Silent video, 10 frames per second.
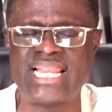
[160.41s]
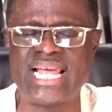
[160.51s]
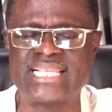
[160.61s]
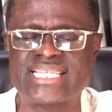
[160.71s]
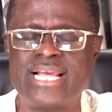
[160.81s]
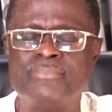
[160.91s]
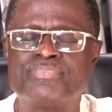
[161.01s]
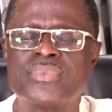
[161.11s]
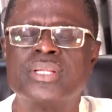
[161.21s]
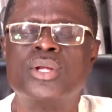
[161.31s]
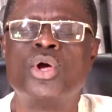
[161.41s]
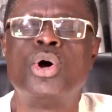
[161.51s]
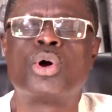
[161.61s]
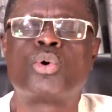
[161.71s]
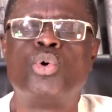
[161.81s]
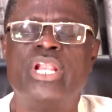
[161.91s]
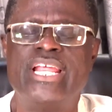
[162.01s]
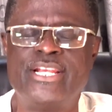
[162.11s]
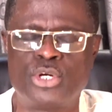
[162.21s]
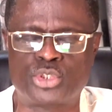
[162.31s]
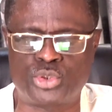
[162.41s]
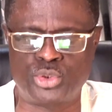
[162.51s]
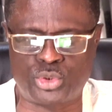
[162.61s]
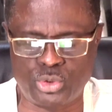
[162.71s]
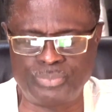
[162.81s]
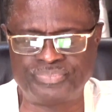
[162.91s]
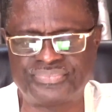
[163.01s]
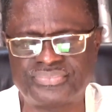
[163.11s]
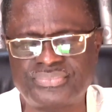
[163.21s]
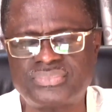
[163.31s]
and I say Cornelius, and so